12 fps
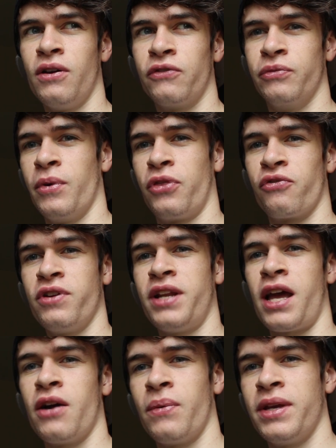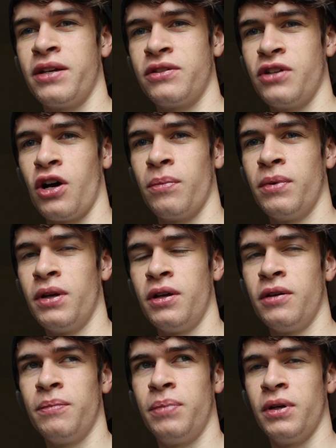from a 3-day-a-week job.
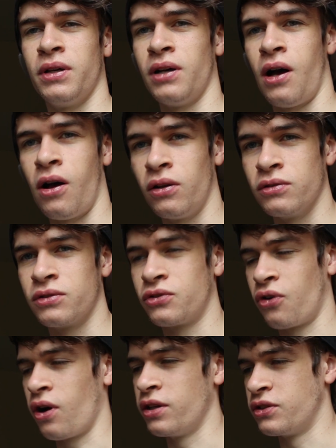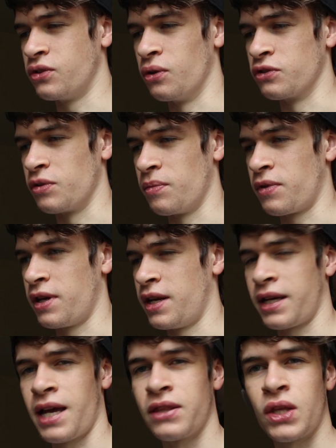But I'll try and sort something.
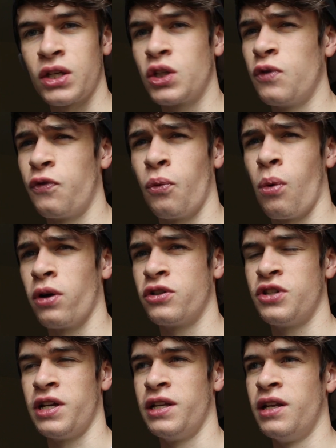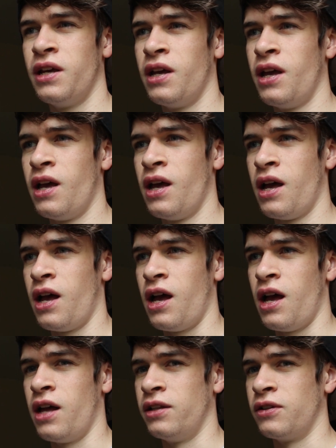Again, thank you for watching,
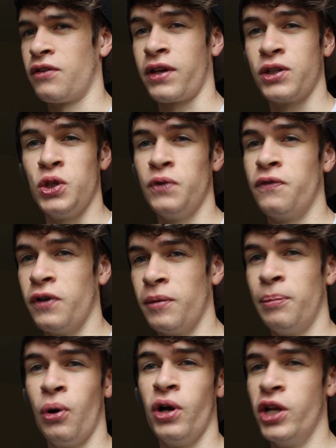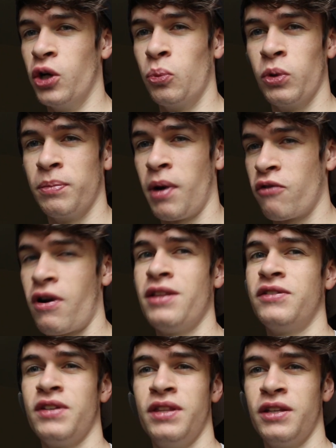and thank you for putting up with my
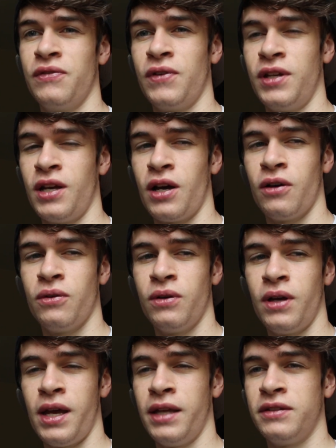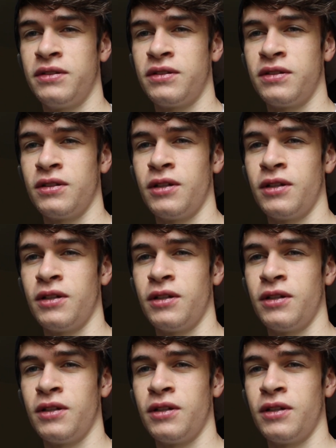rant in this video. It's